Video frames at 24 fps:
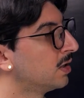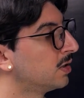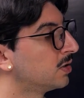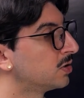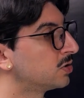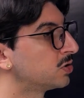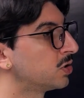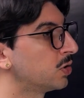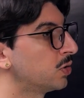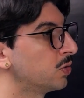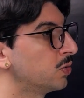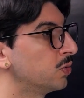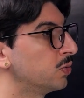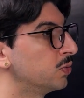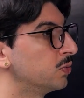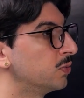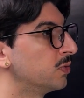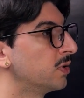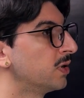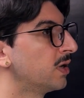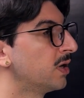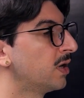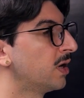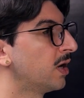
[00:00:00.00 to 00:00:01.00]
So,
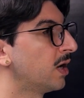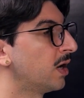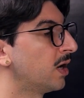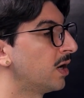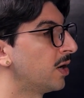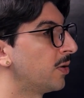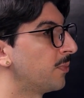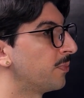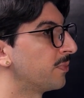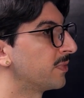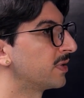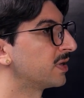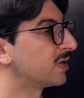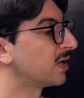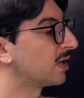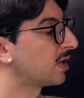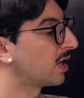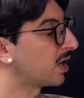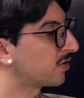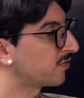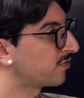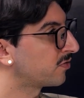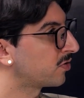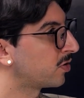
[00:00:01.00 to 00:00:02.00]
in a
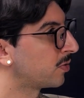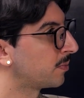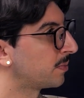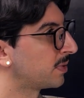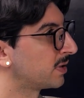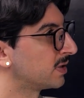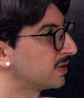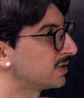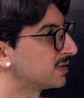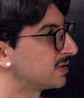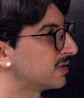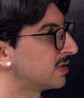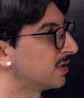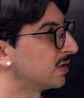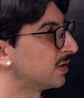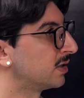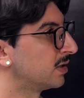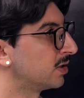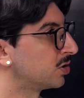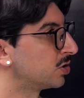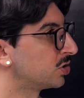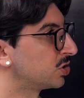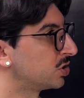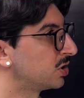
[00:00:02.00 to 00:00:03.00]
lot of companies, the
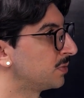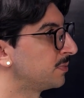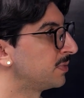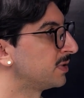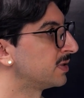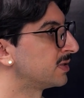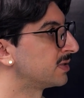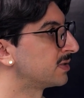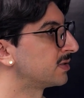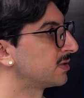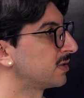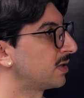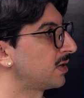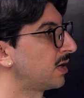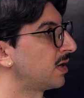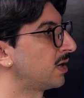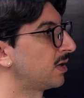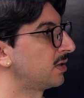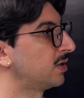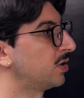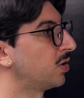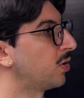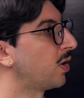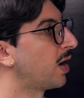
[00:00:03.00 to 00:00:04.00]
leadership is,
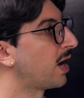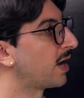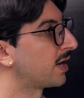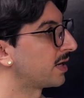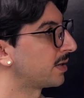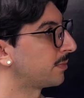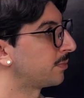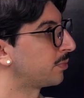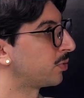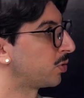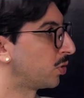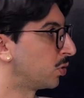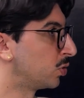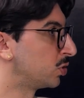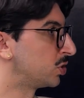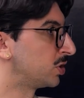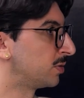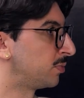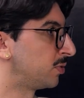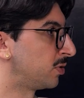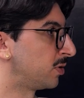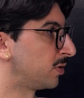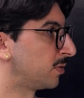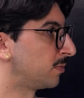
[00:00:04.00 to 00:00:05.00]

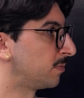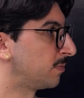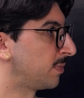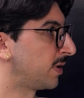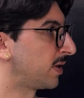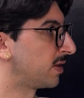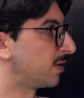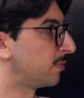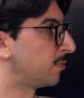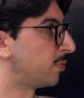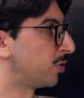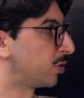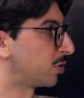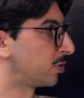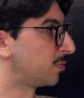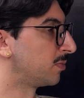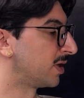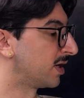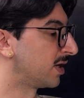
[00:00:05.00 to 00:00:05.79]
unapproachable by the bottom